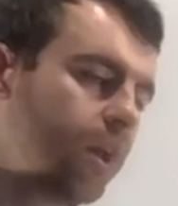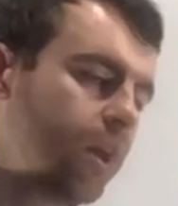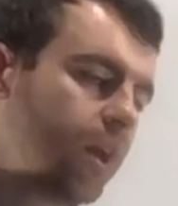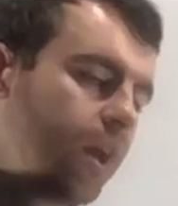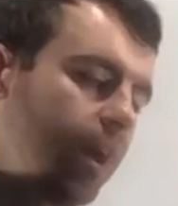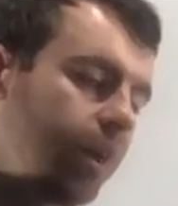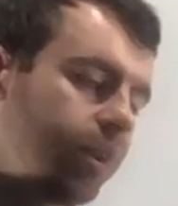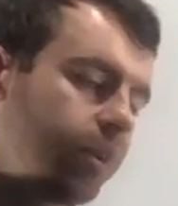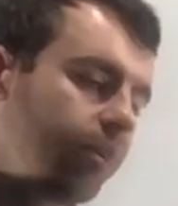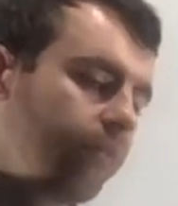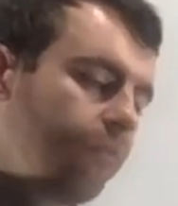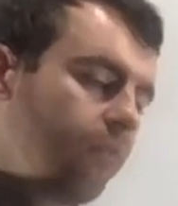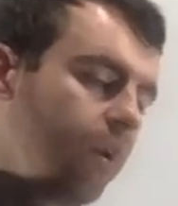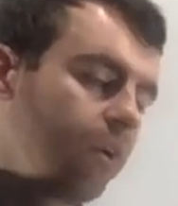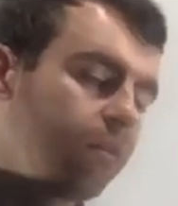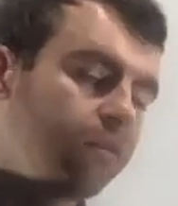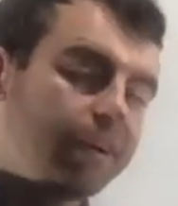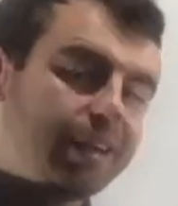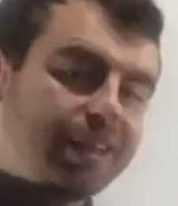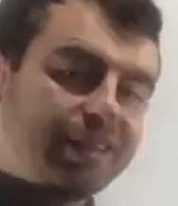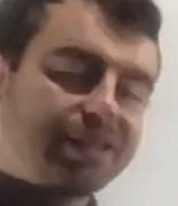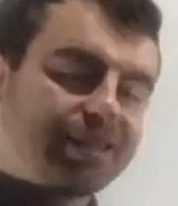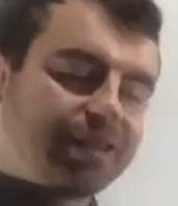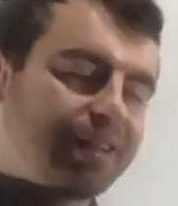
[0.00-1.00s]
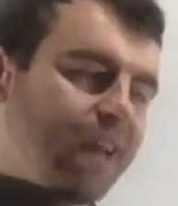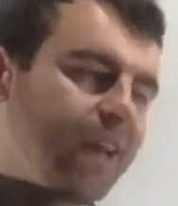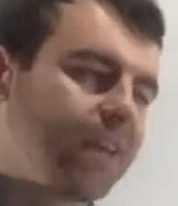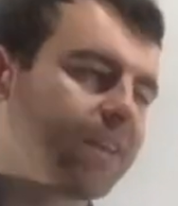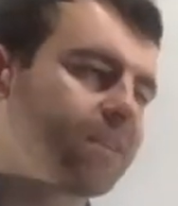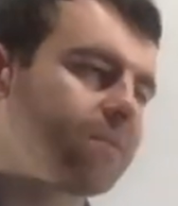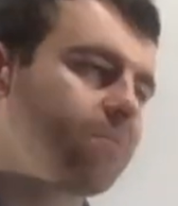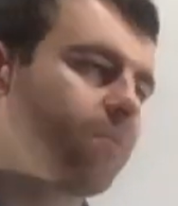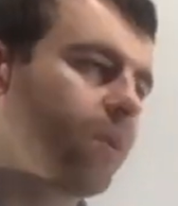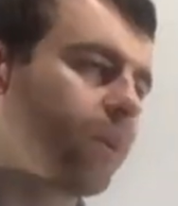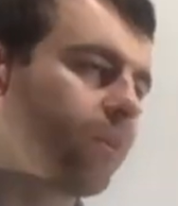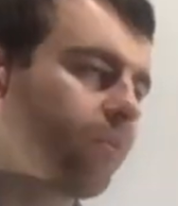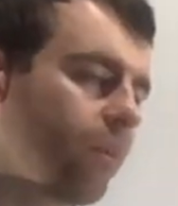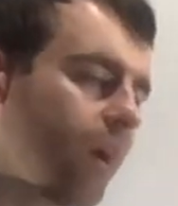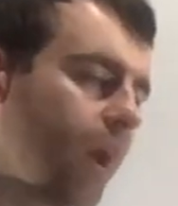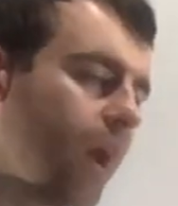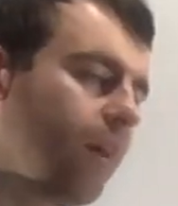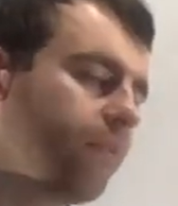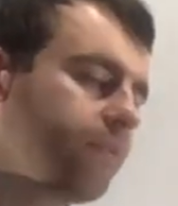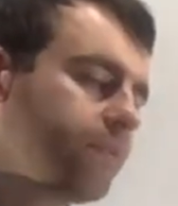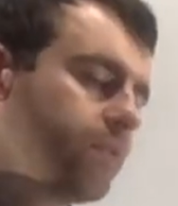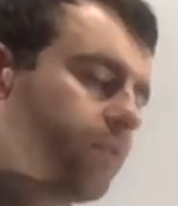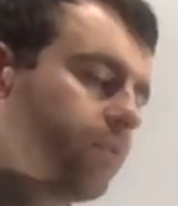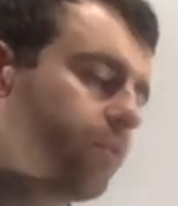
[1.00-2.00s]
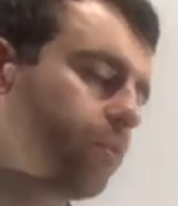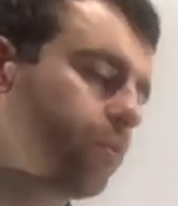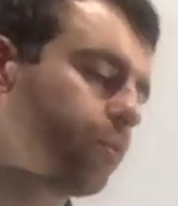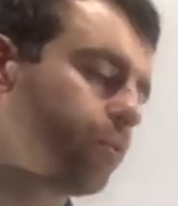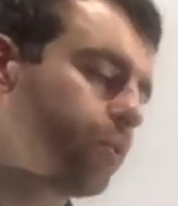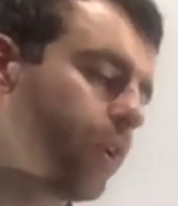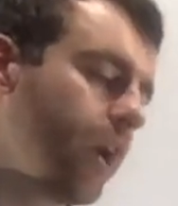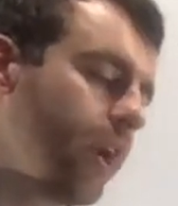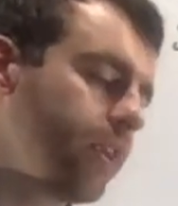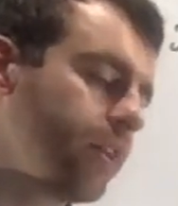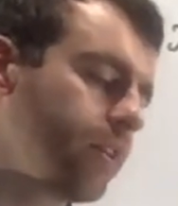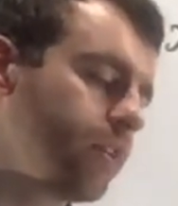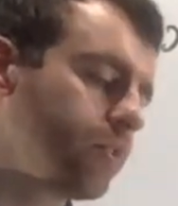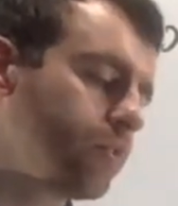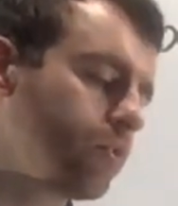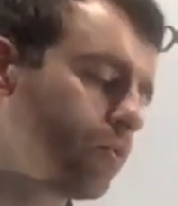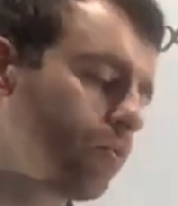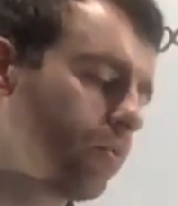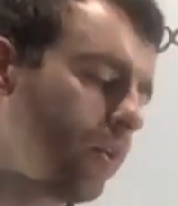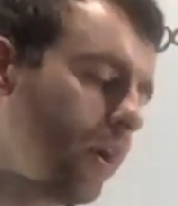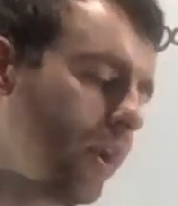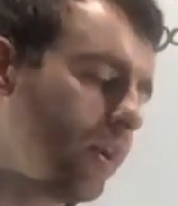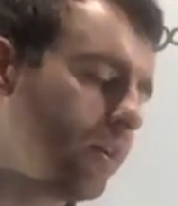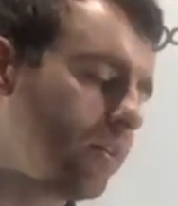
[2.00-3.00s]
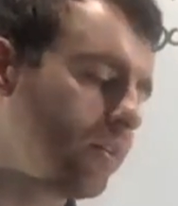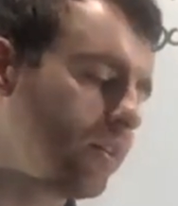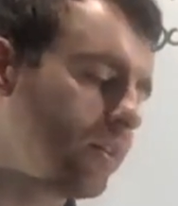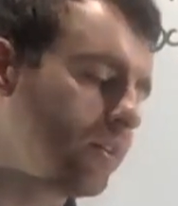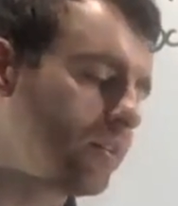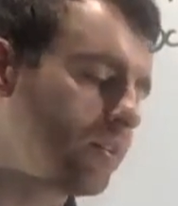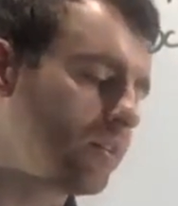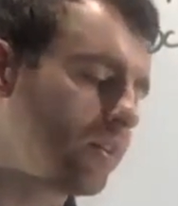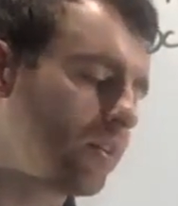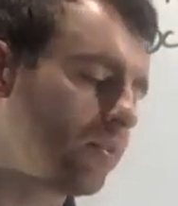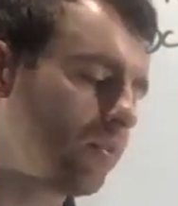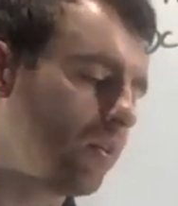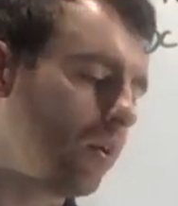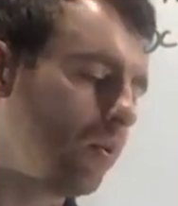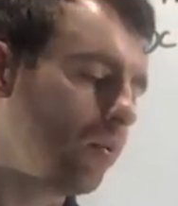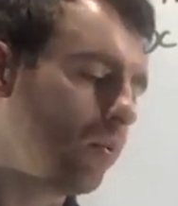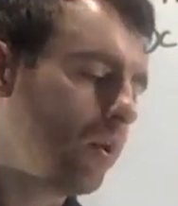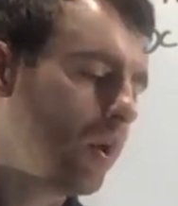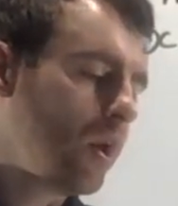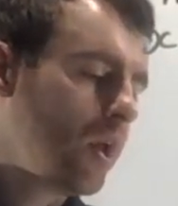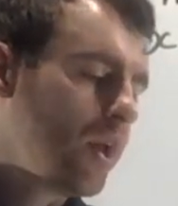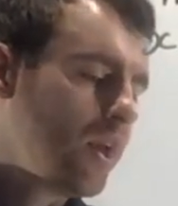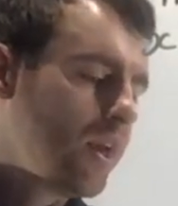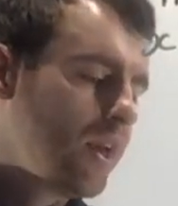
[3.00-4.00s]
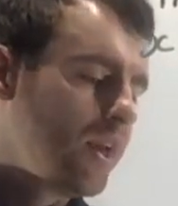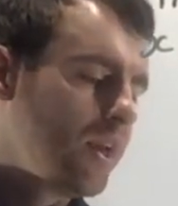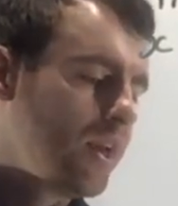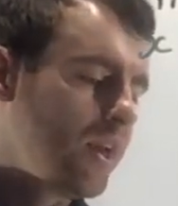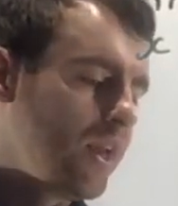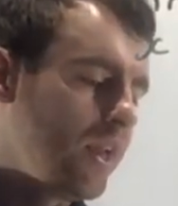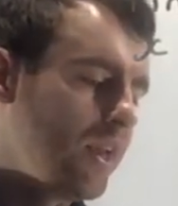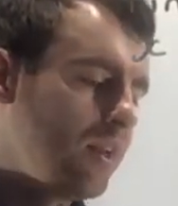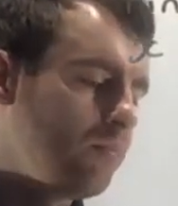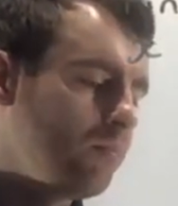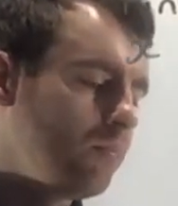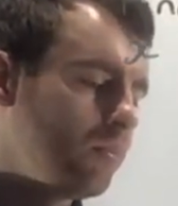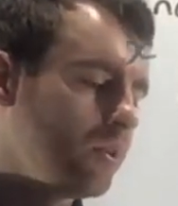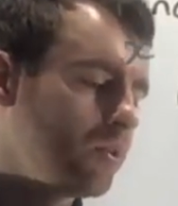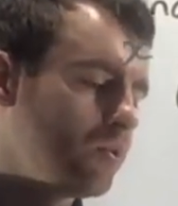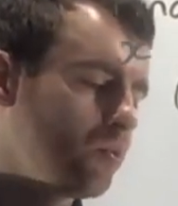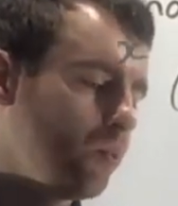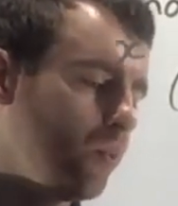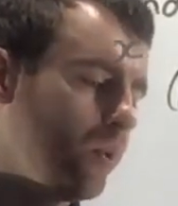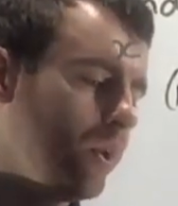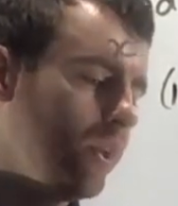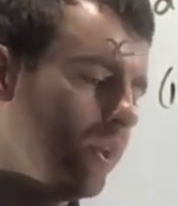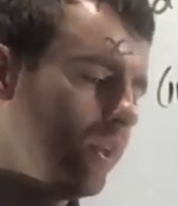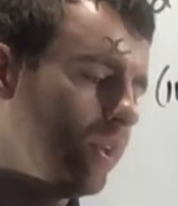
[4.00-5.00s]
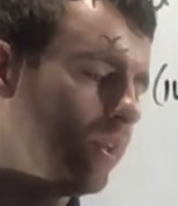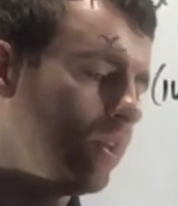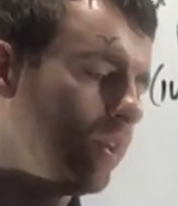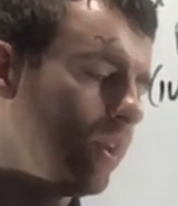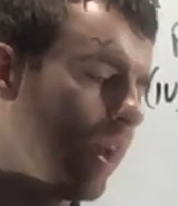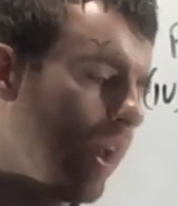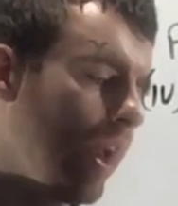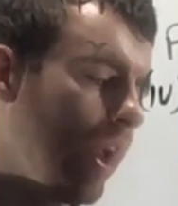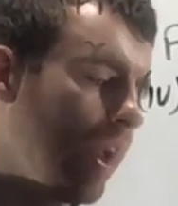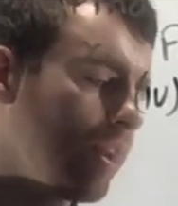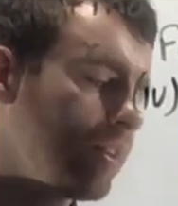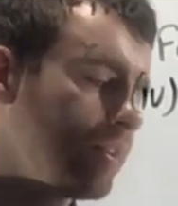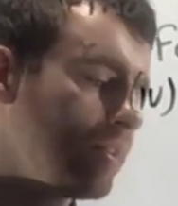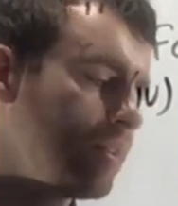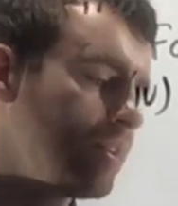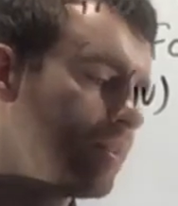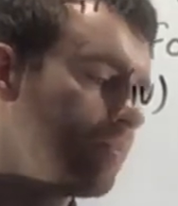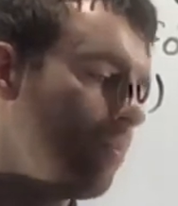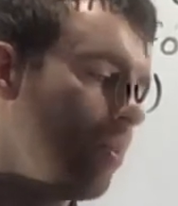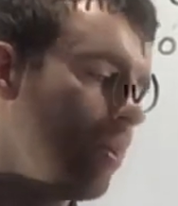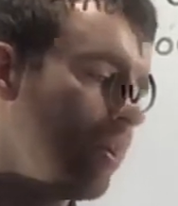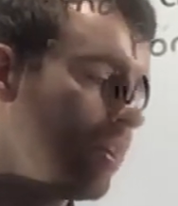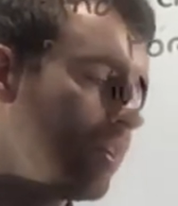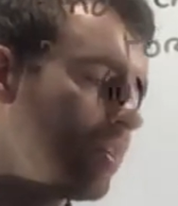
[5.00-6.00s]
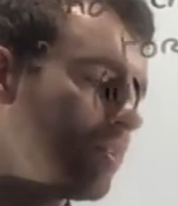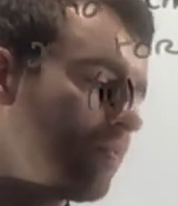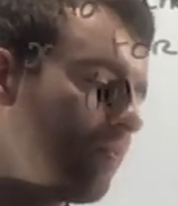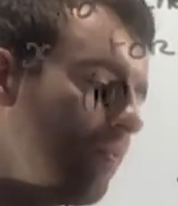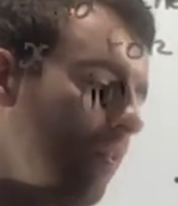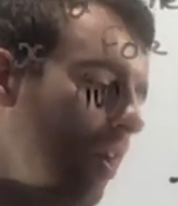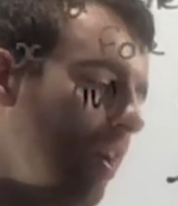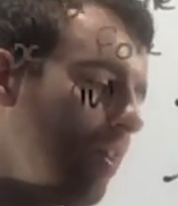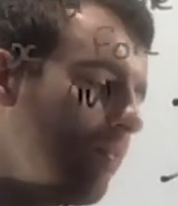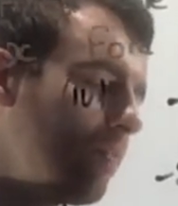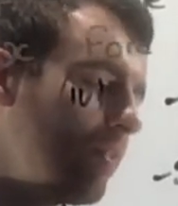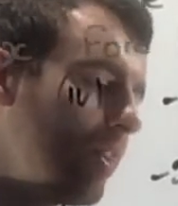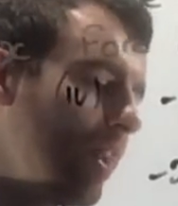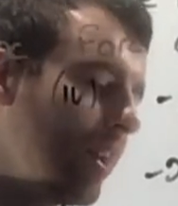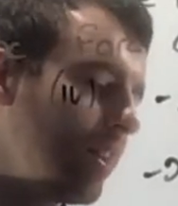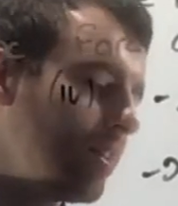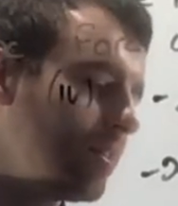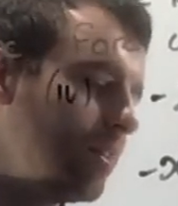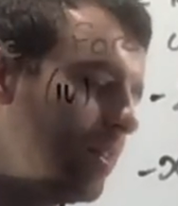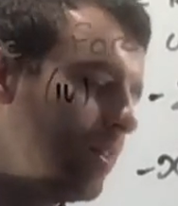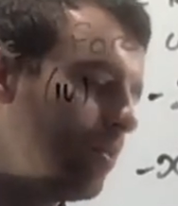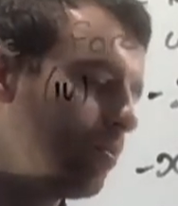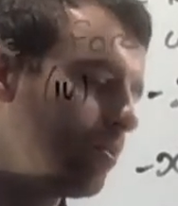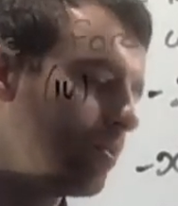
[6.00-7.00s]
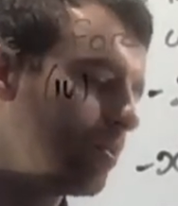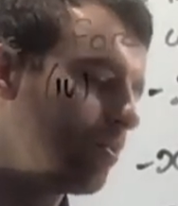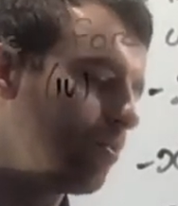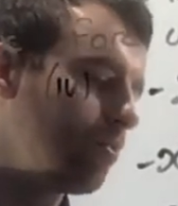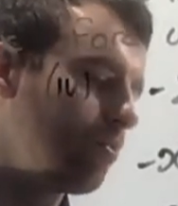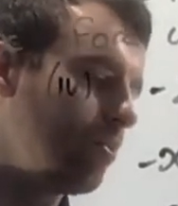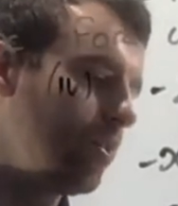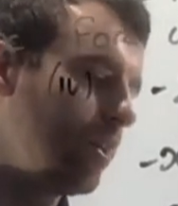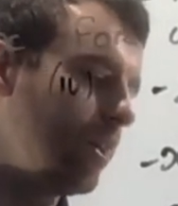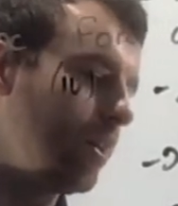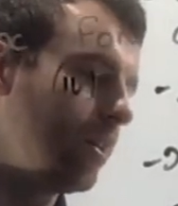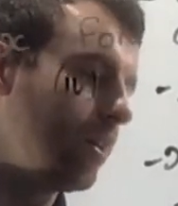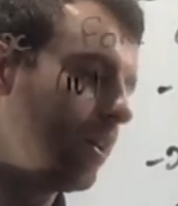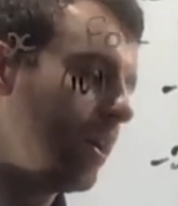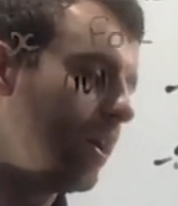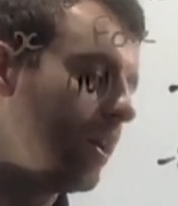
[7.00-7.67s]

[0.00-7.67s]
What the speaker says: And I've already sketched my graph, so the quadratic is greater than 0 in between x is minus 5 and x equals 3.